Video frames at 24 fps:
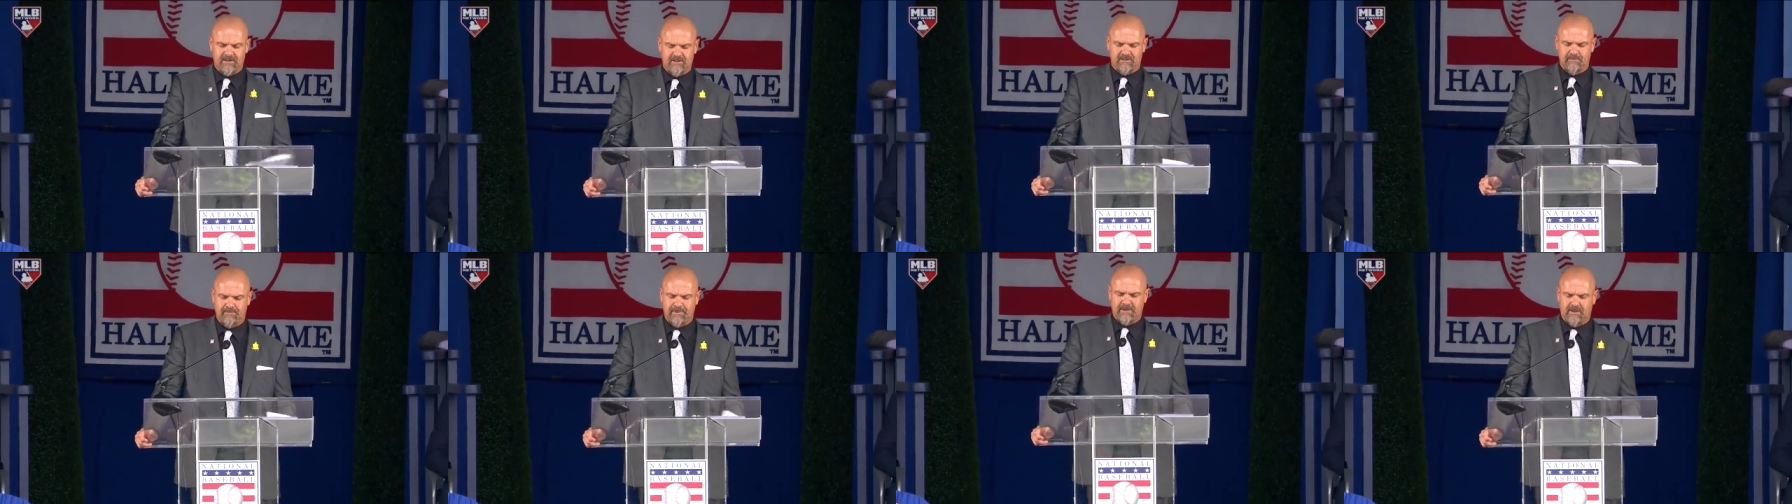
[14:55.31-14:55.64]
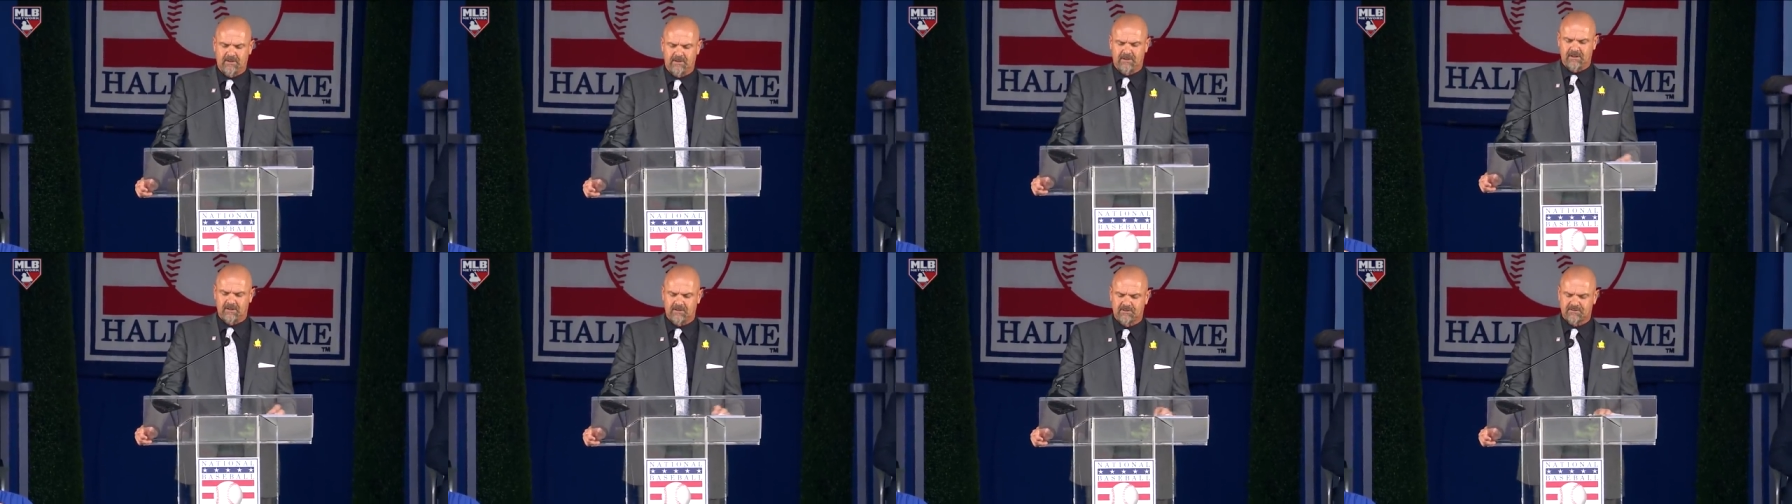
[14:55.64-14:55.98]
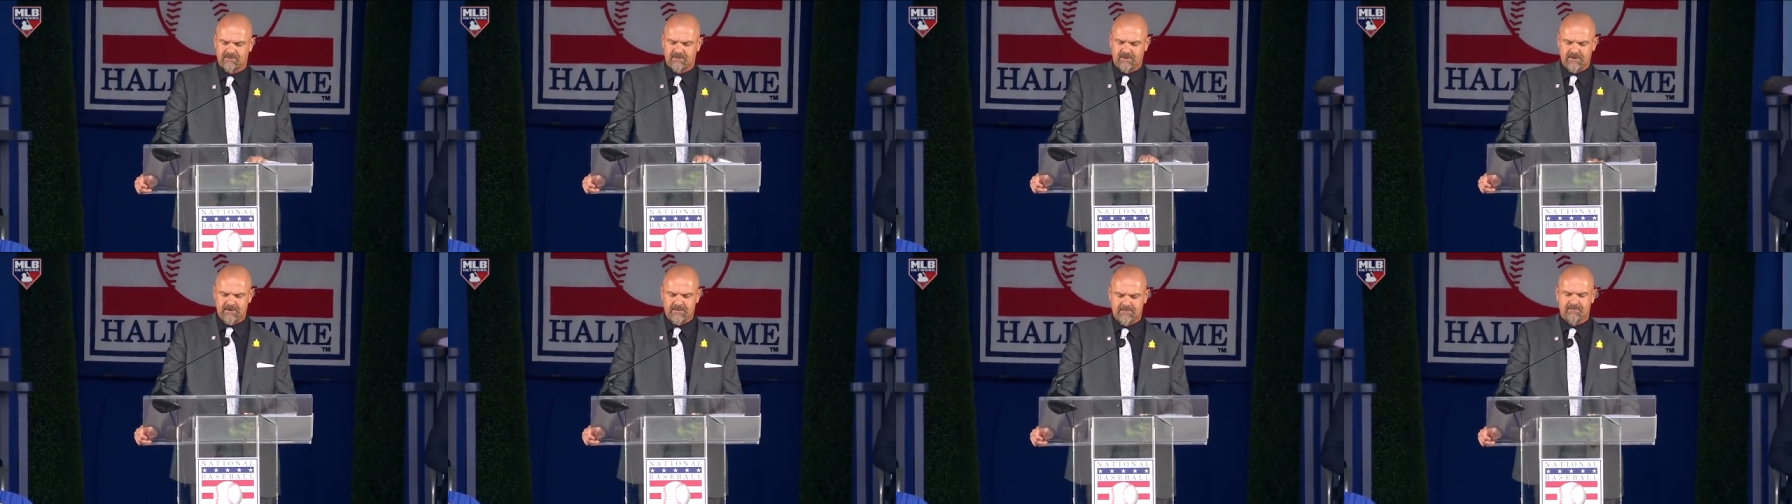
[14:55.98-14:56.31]
in the big
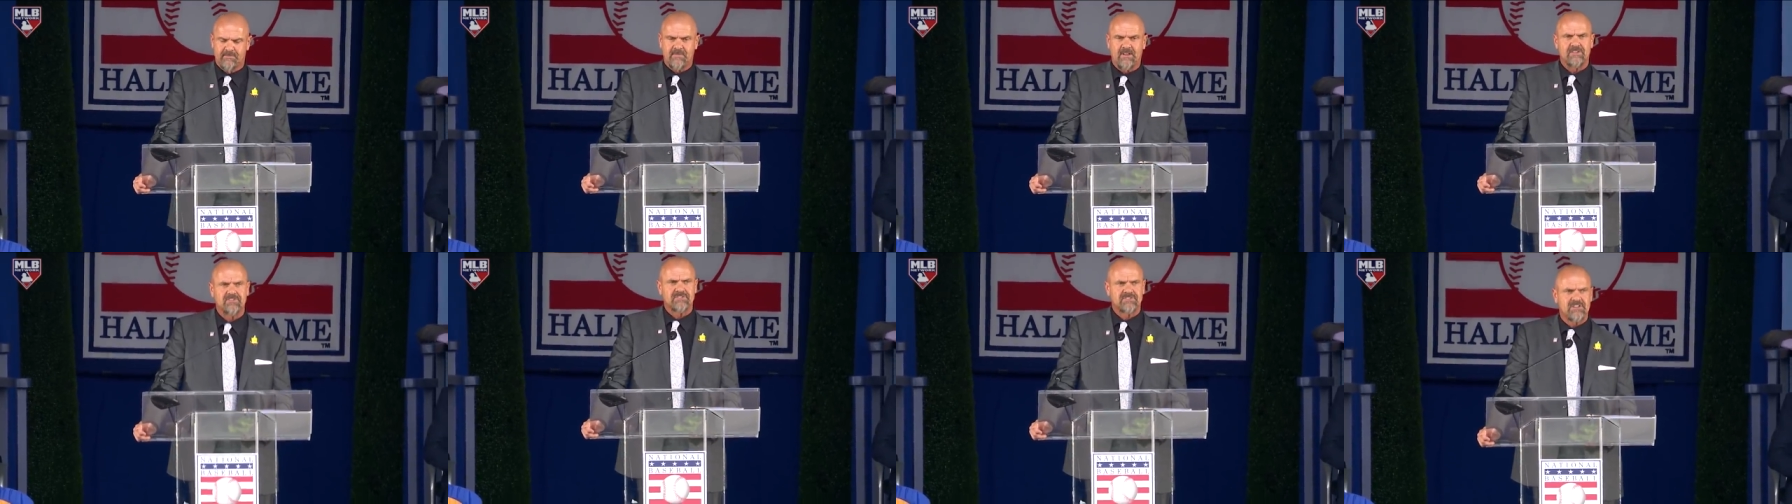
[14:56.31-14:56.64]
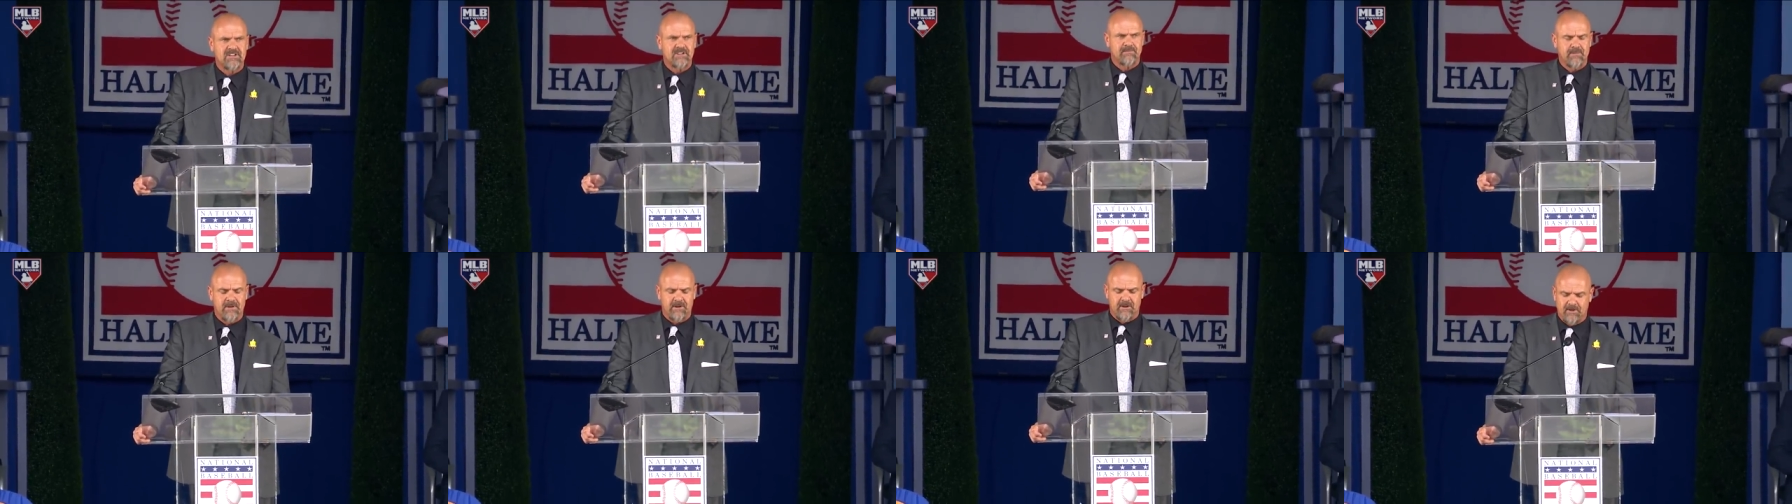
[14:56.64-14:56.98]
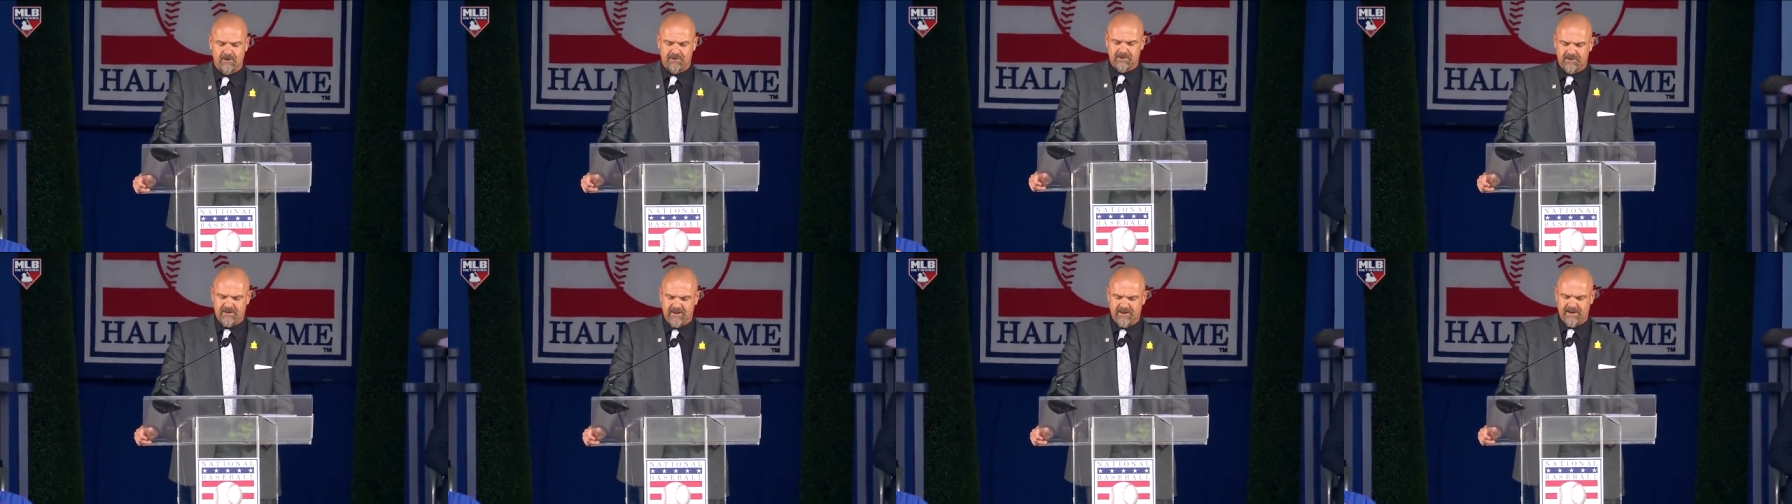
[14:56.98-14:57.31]
leagues, that see me
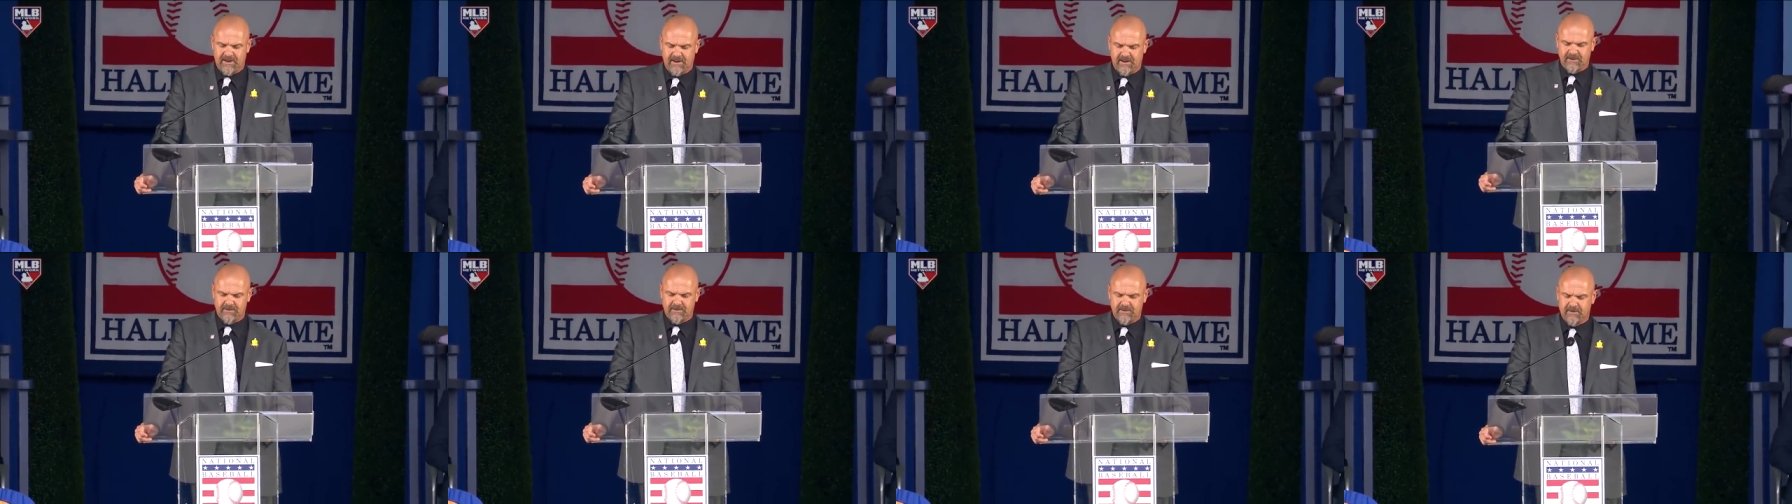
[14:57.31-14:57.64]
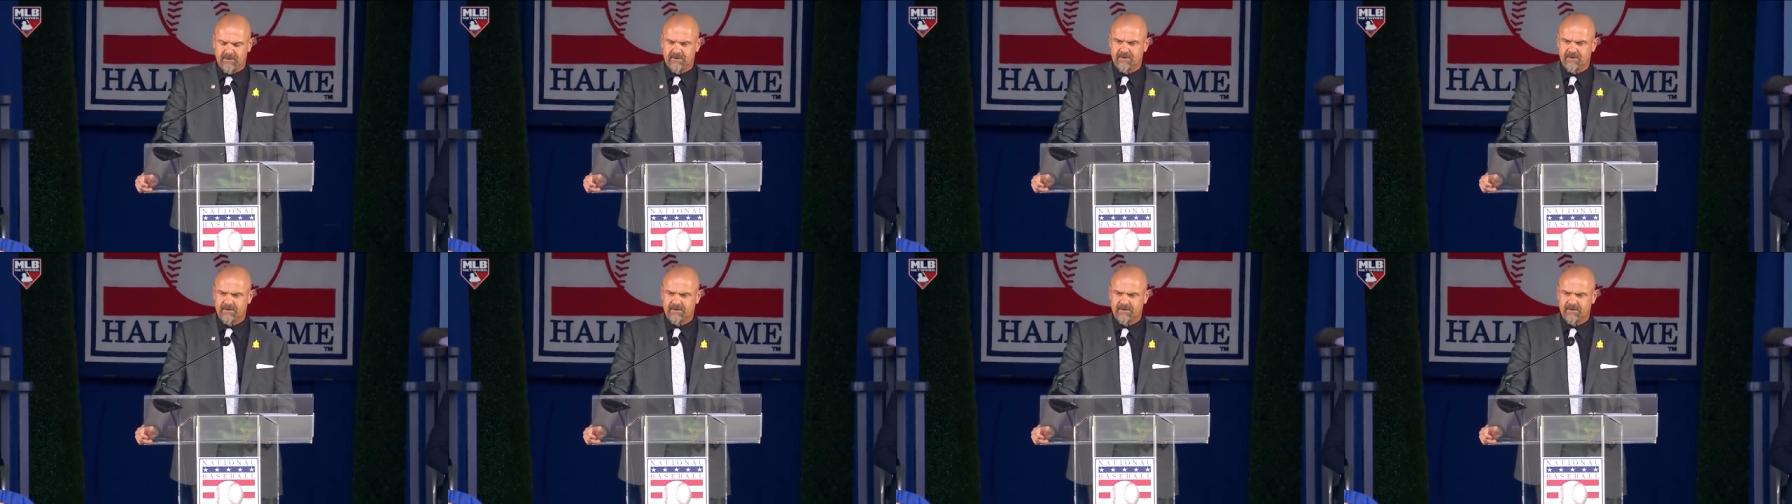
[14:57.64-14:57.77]
here today,